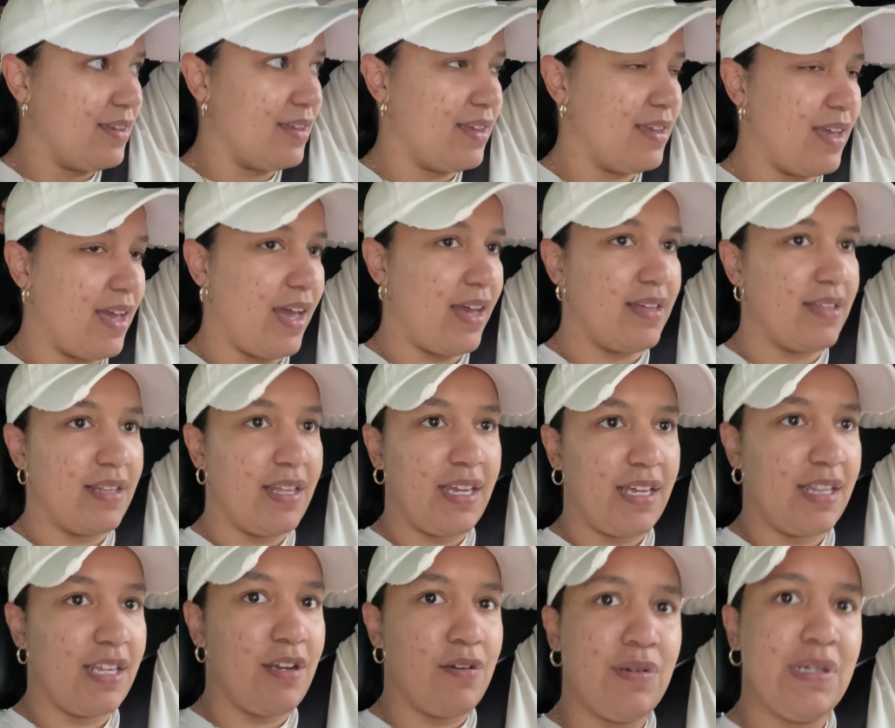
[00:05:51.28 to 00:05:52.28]
Yeah,
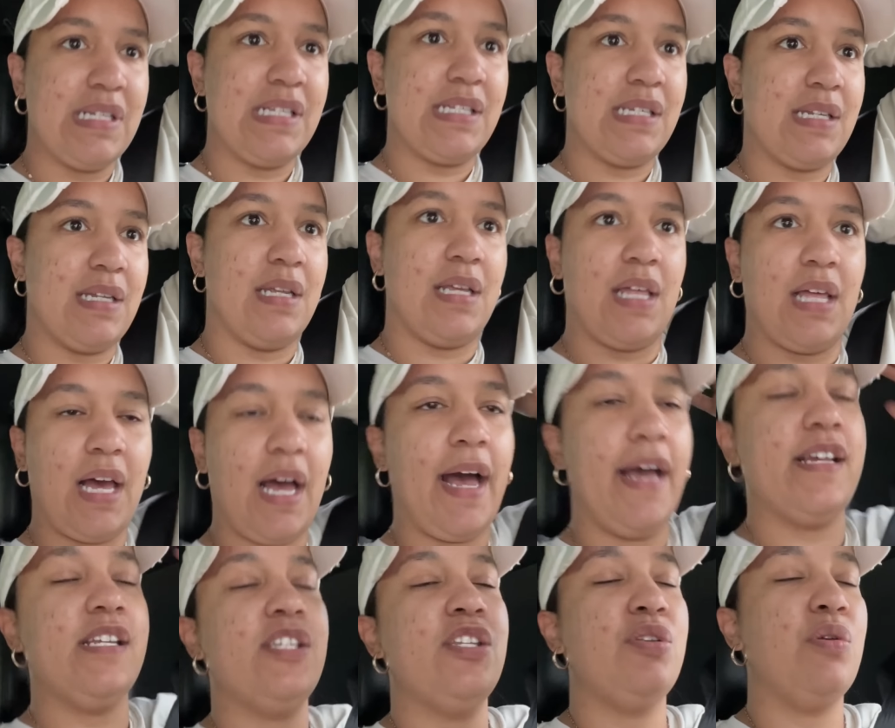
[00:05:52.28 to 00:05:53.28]
like there was,
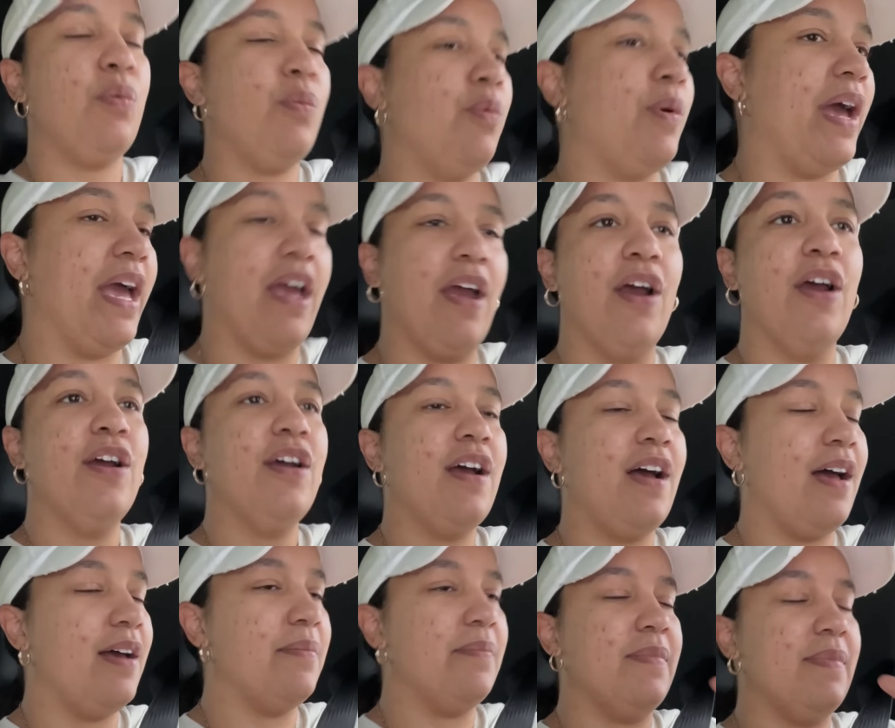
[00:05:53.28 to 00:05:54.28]
I swear,
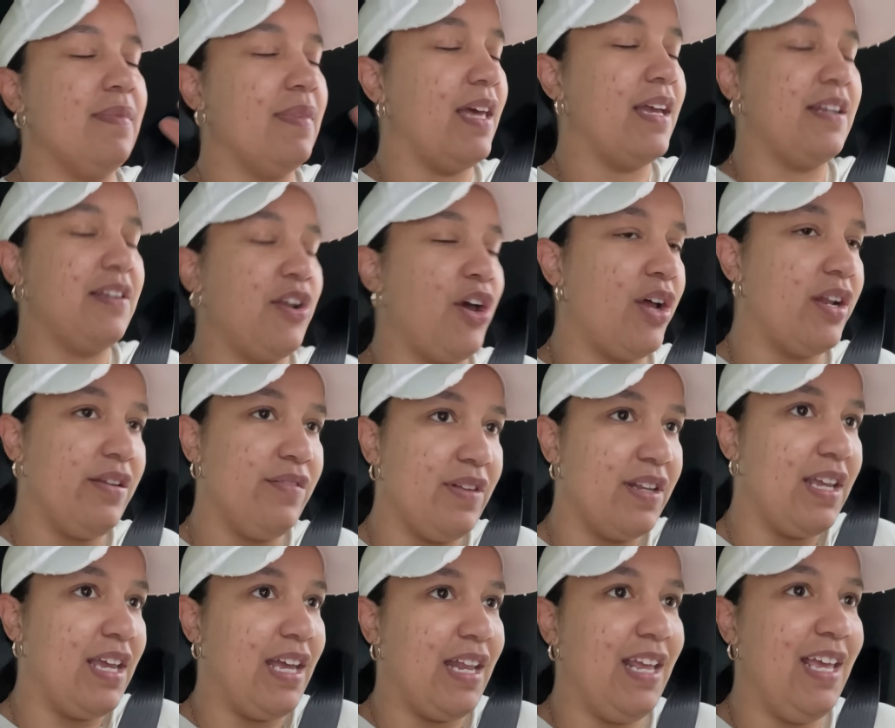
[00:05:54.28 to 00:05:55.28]
I'm like not
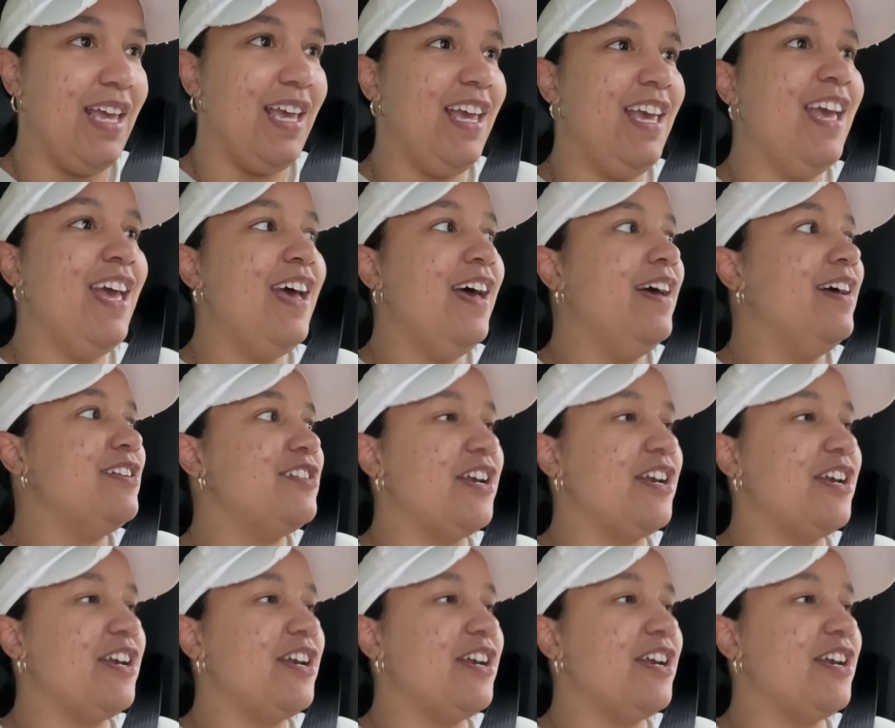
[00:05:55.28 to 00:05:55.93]
even kidding.